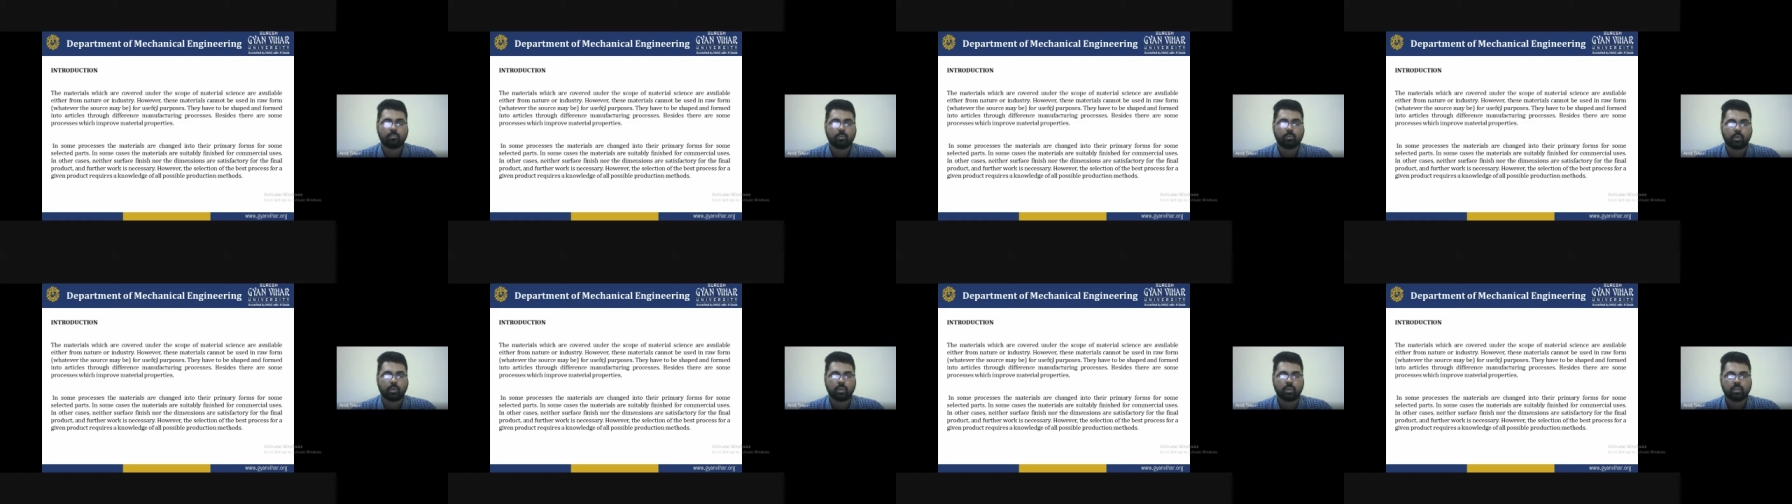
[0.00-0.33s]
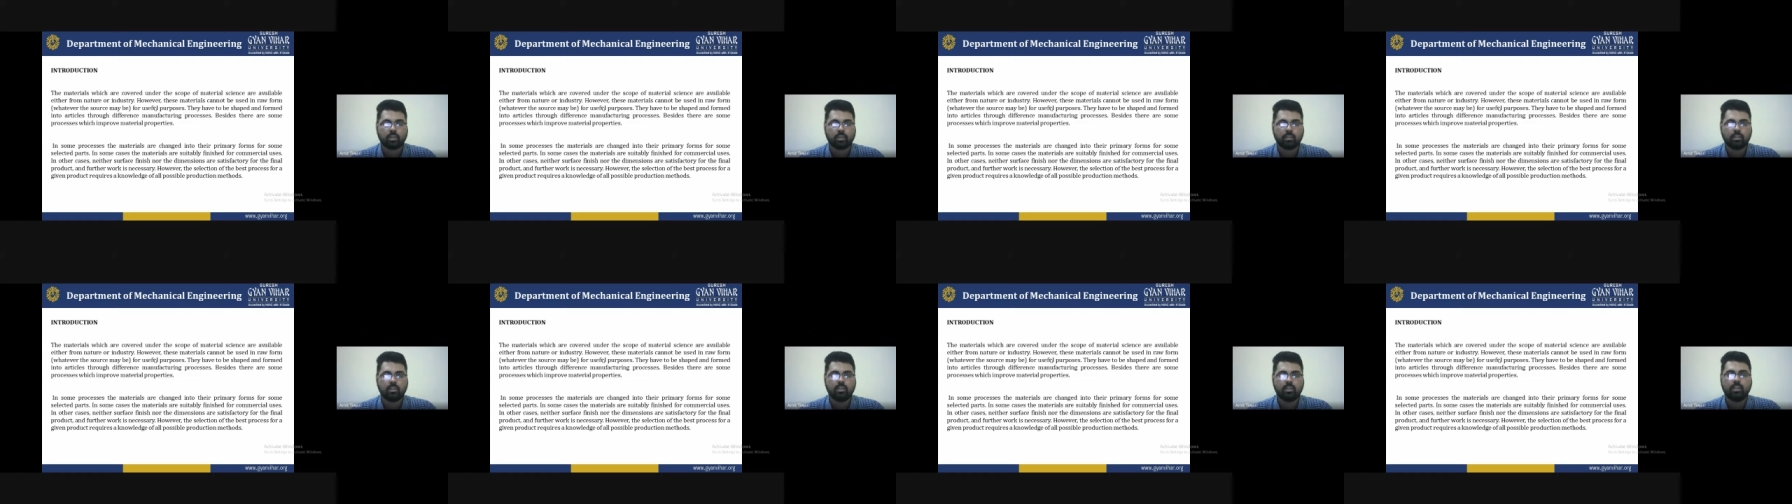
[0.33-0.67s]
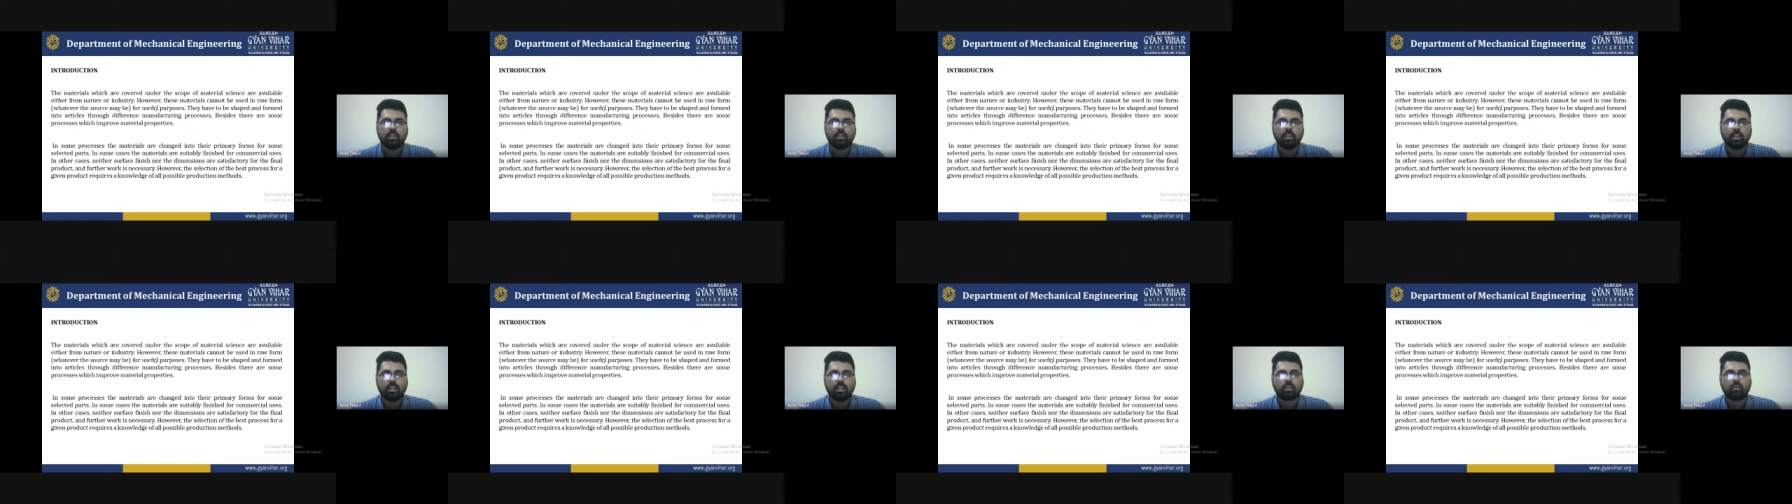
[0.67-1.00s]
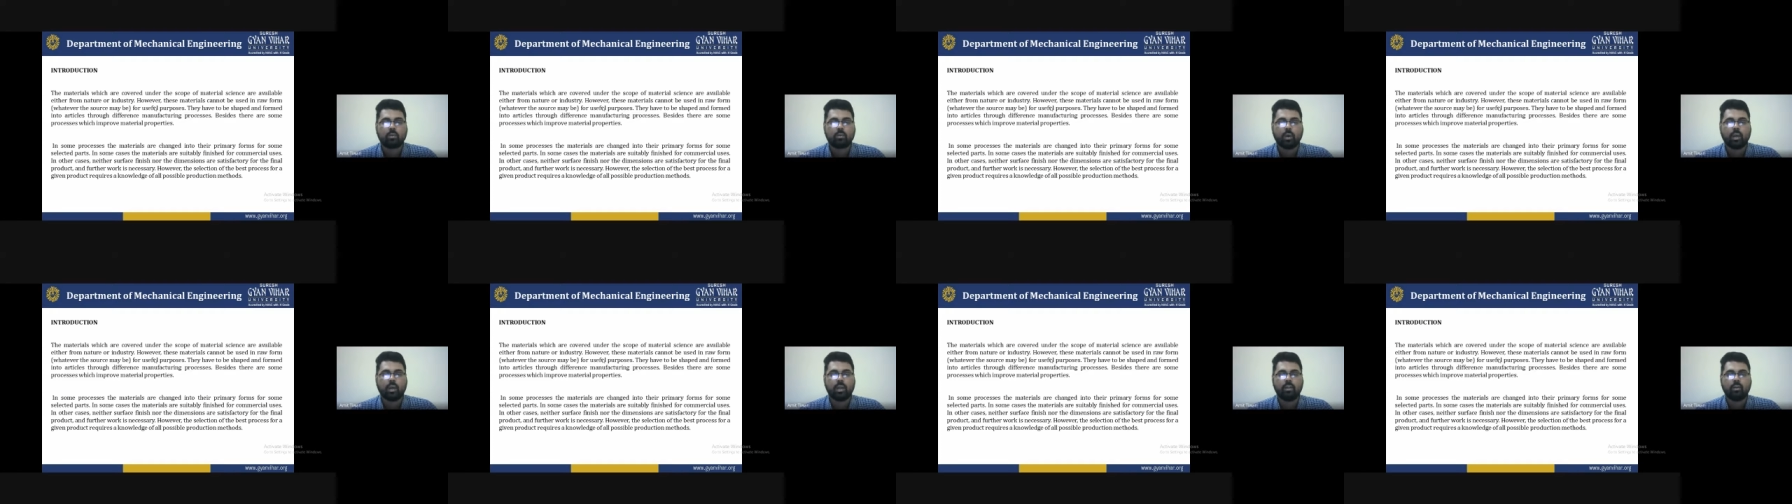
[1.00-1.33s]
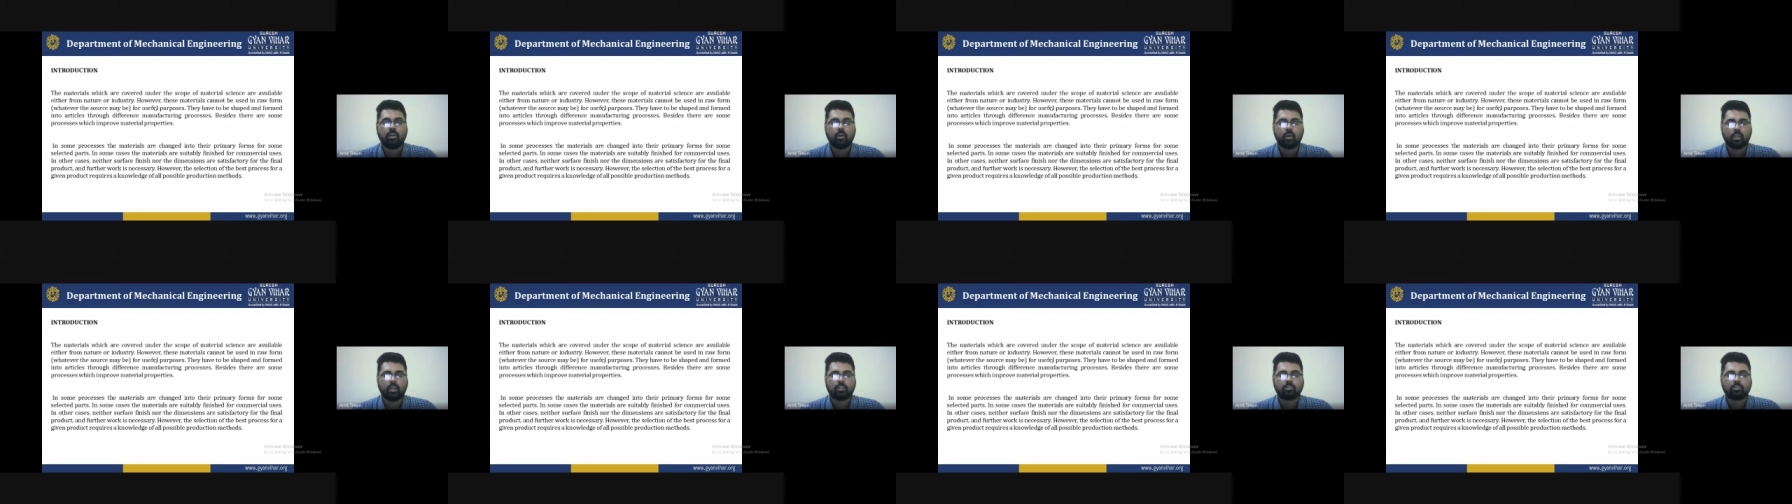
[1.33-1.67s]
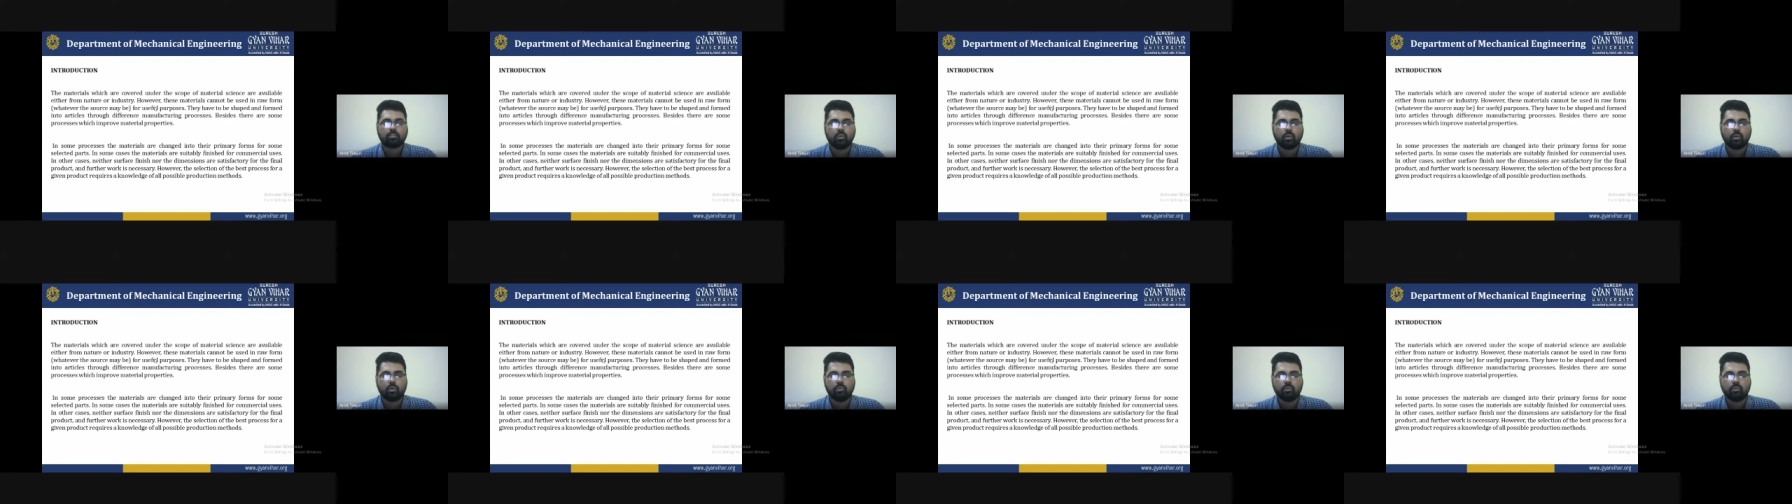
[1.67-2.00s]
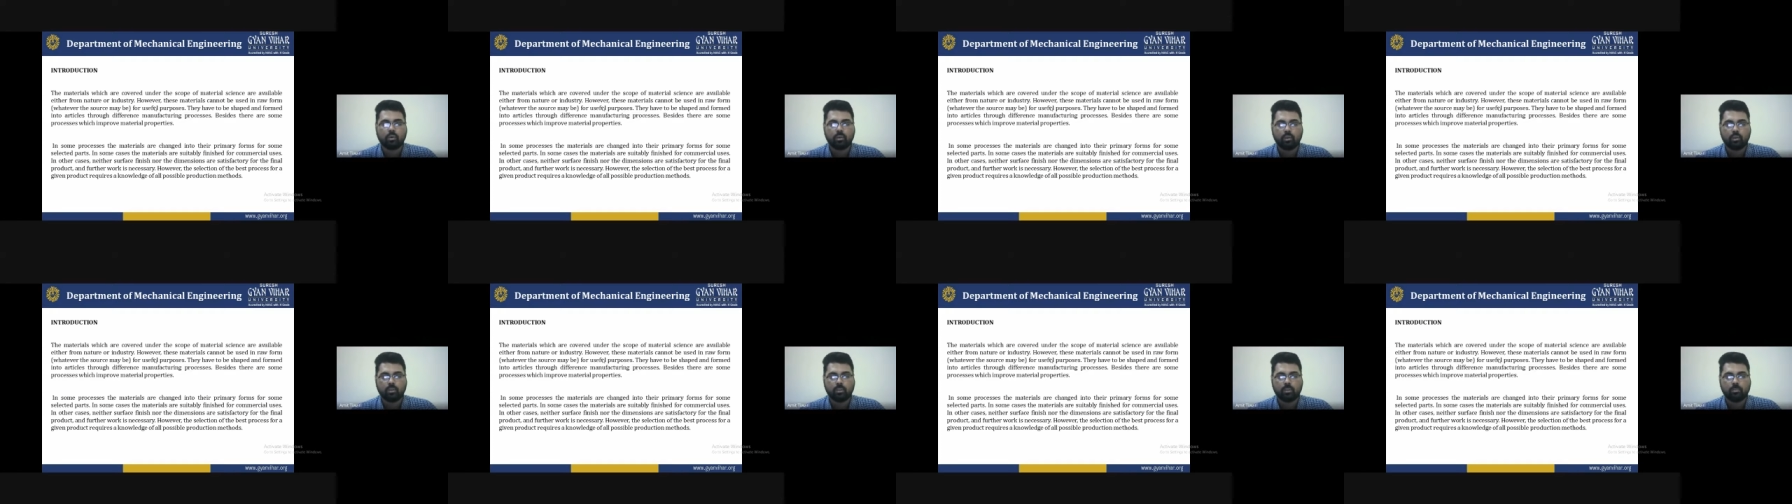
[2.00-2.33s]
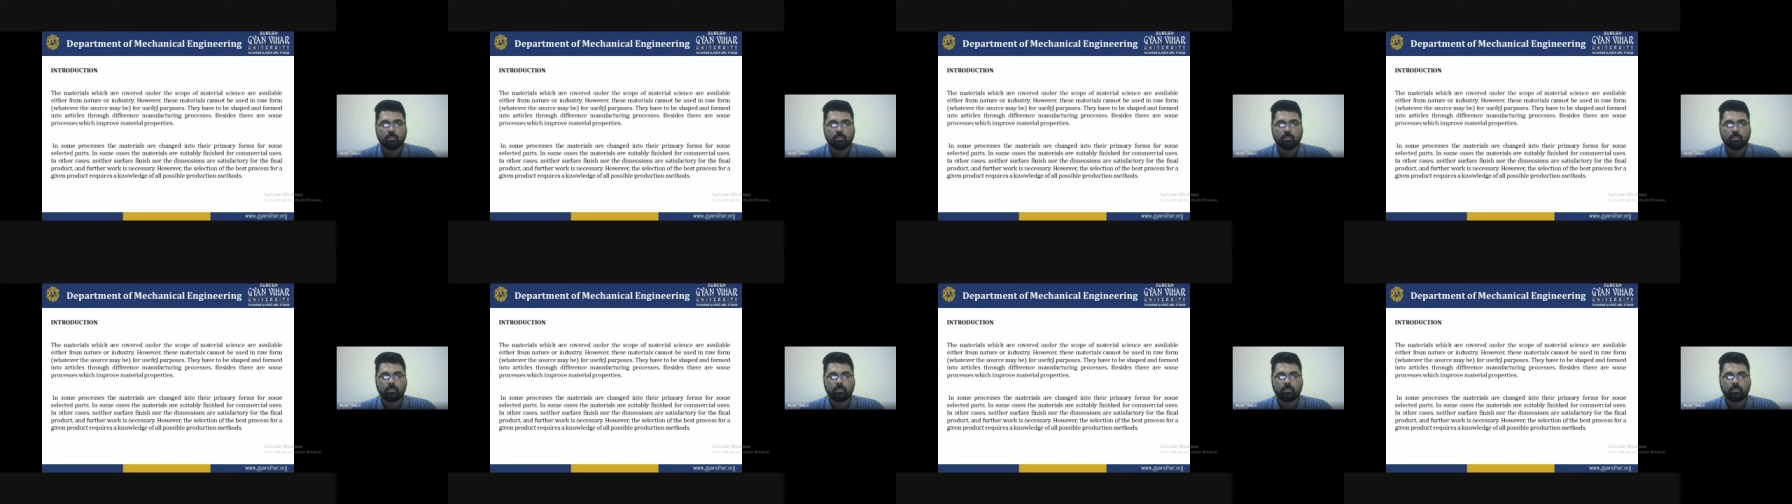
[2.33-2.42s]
product require knowledge of all the